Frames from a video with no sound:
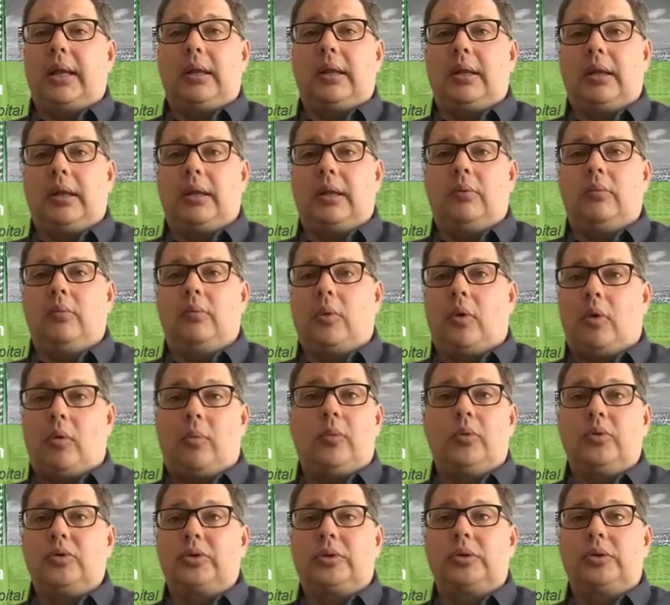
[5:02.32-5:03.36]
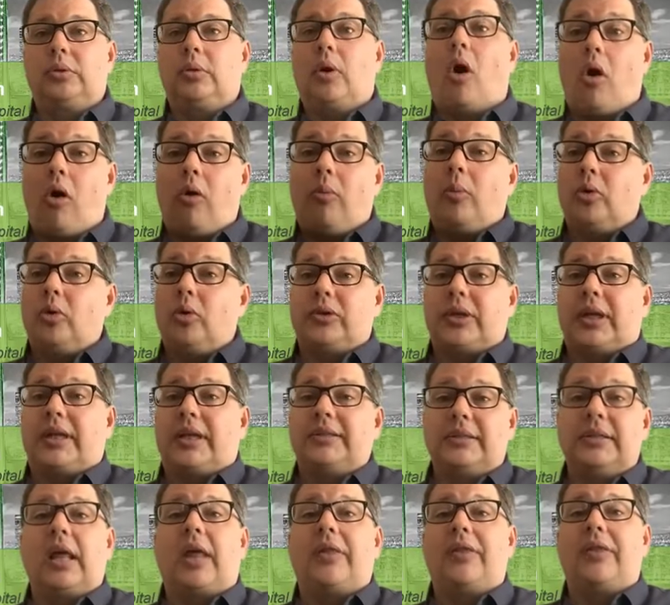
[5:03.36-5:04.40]
and it almost has
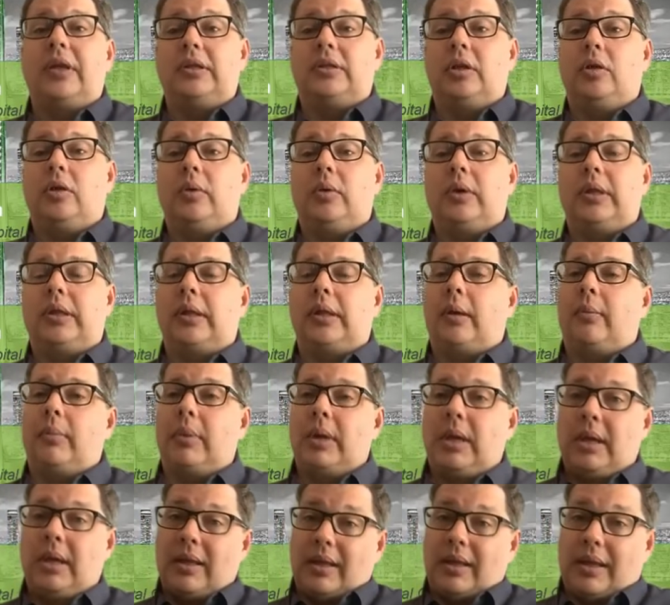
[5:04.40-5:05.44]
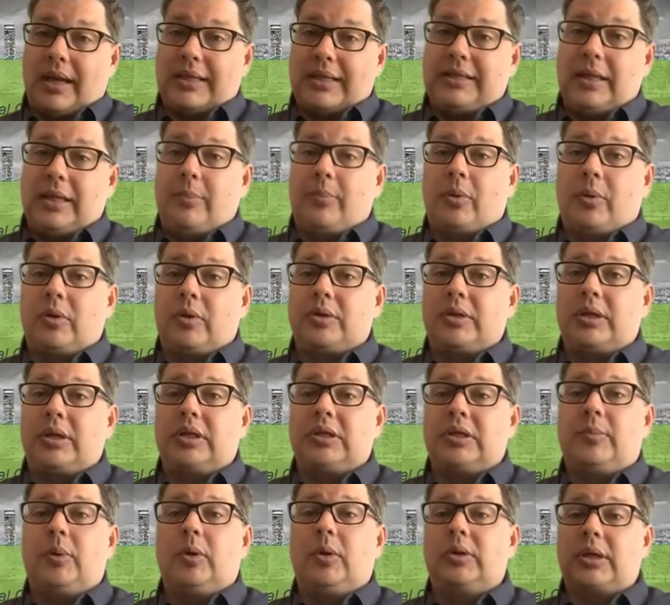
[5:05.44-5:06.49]
nothing to do with them. The IT person
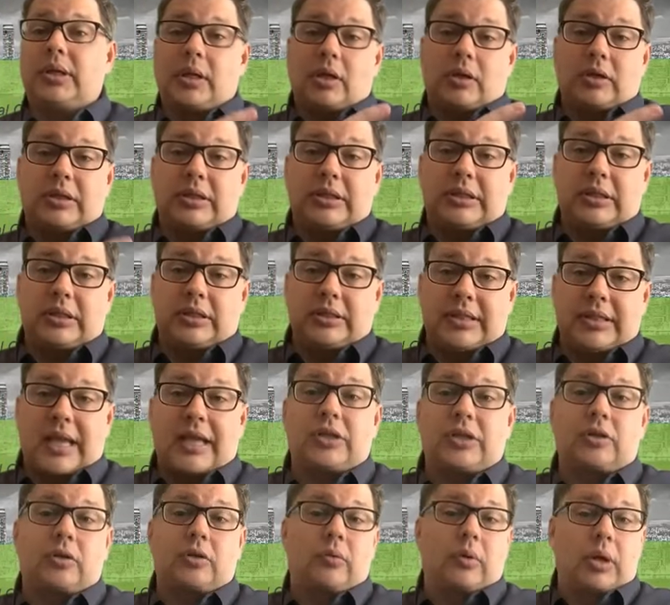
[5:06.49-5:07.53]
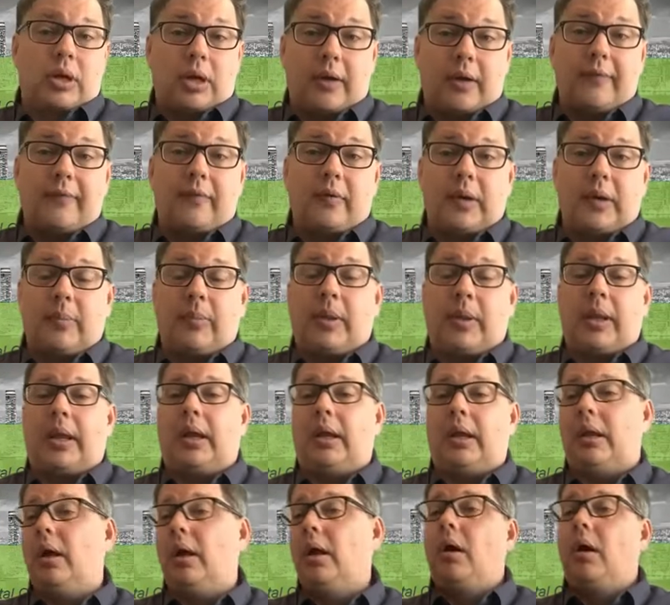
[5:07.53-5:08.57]
is building their disaster recovery
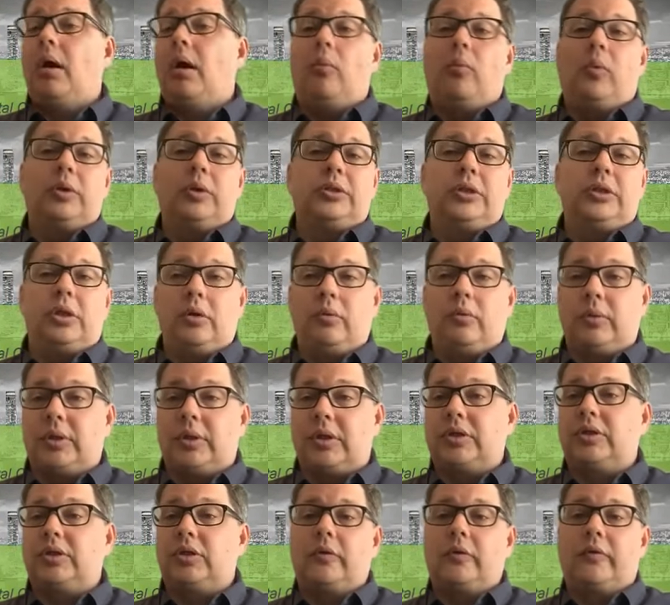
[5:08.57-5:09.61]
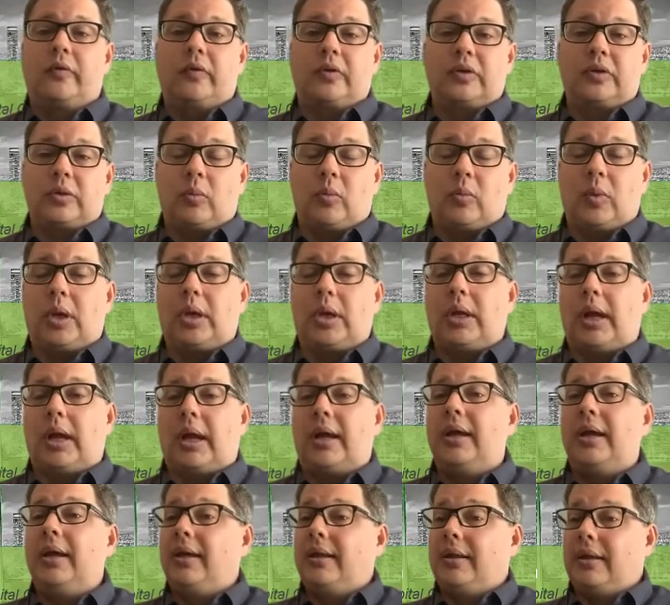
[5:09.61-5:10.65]
plan on what to do with the servers and
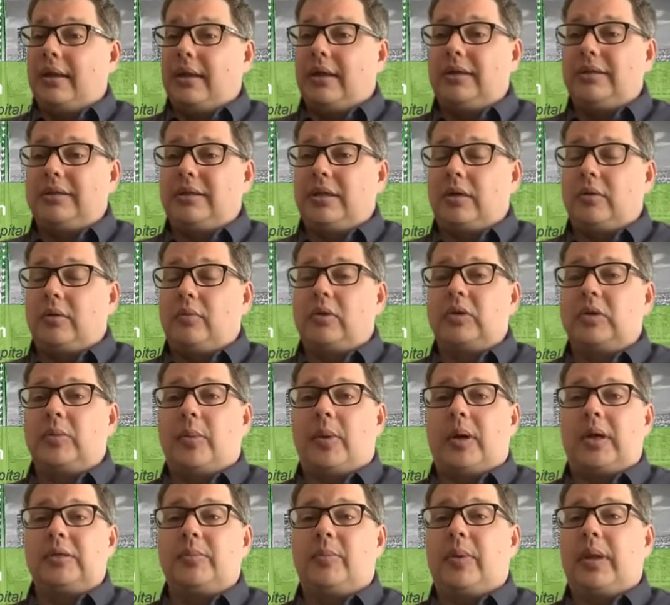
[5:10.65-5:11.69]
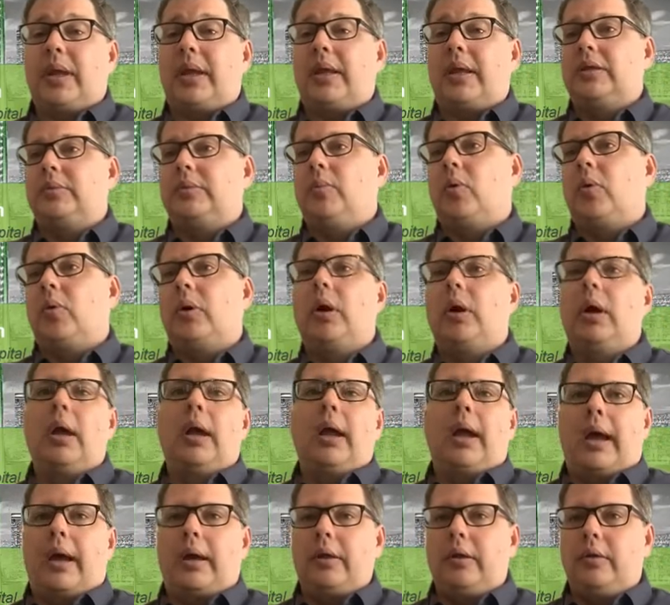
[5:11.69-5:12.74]
whatnot. The incident response plan is more,
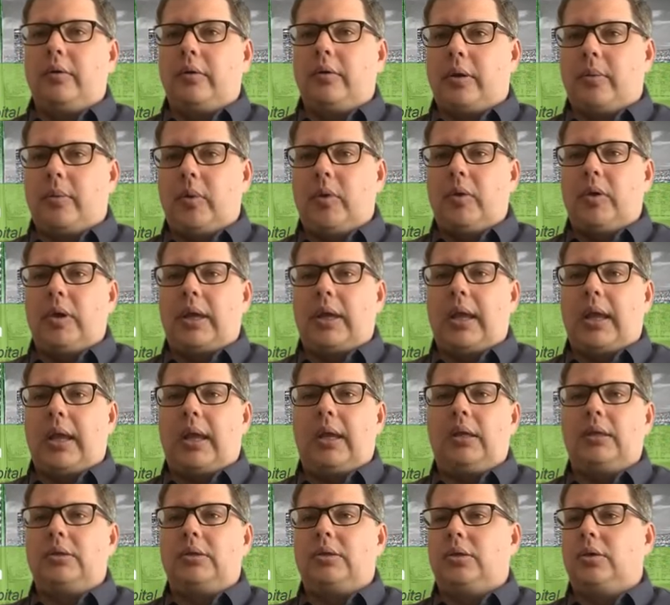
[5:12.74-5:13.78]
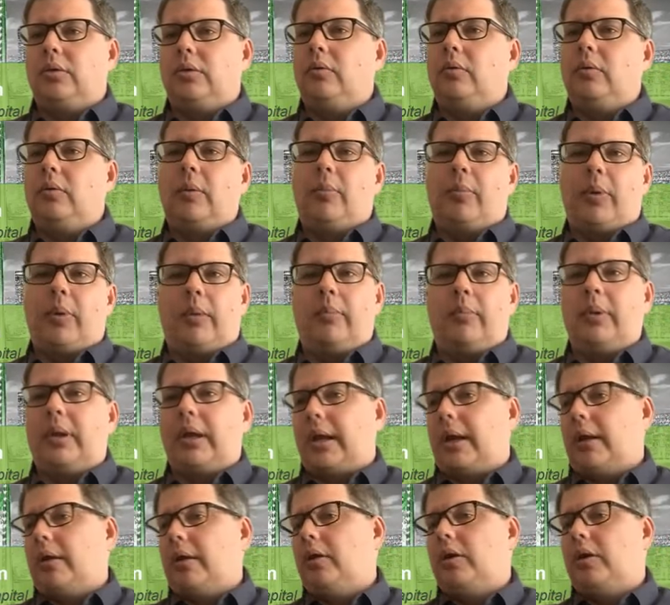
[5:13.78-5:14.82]
how do you communicate to the public?
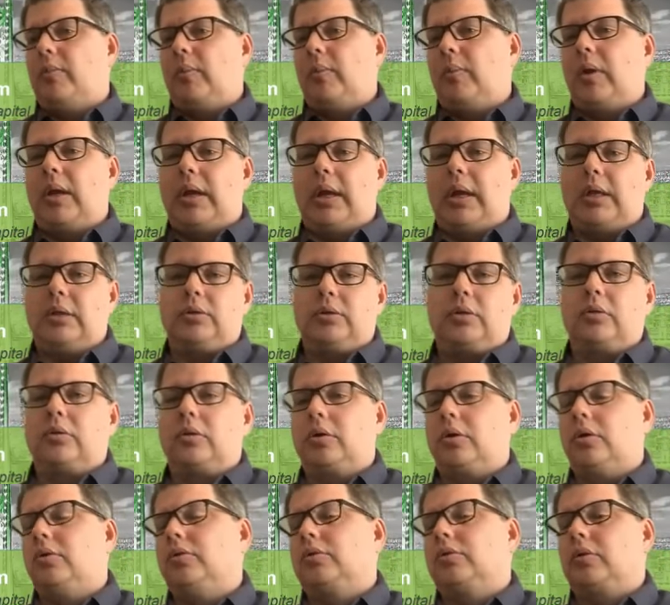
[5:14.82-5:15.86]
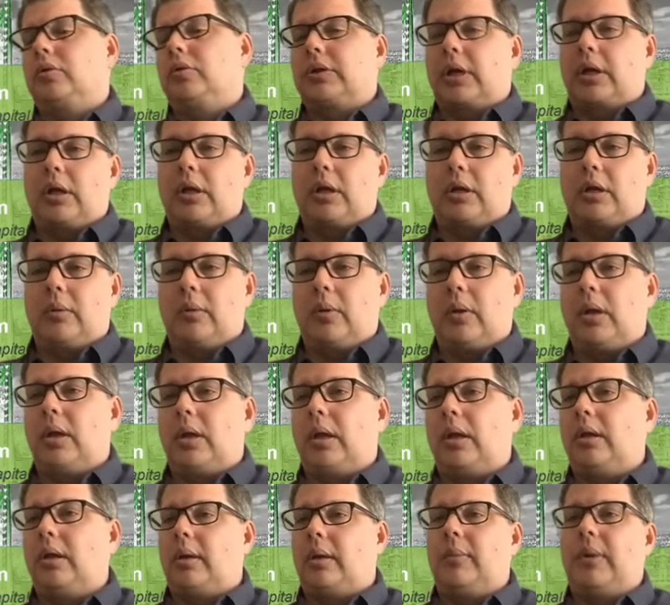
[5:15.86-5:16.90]
How do you communicate to your users? How do you
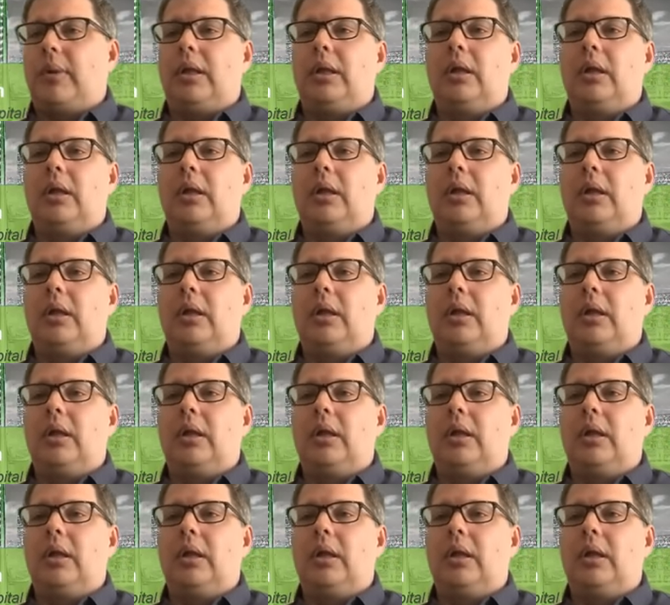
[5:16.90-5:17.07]
communicate? I mean,